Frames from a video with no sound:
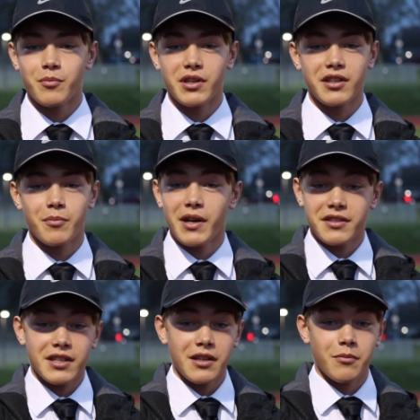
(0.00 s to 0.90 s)
to be the
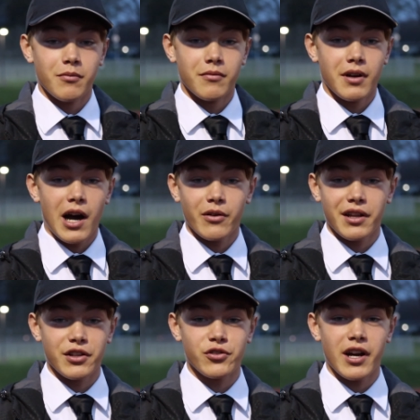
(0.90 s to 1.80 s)
best team out
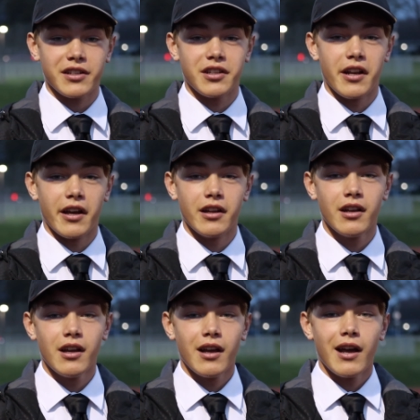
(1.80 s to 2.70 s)
on the track tonight,
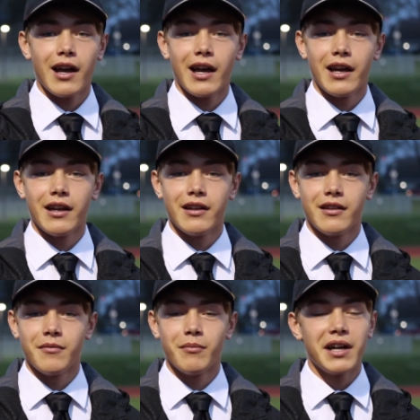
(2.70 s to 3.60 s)
and
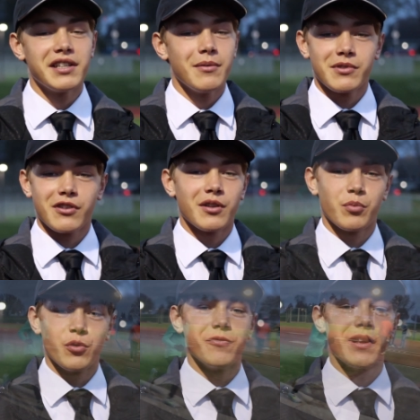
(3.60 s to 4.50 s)
my team is going to prove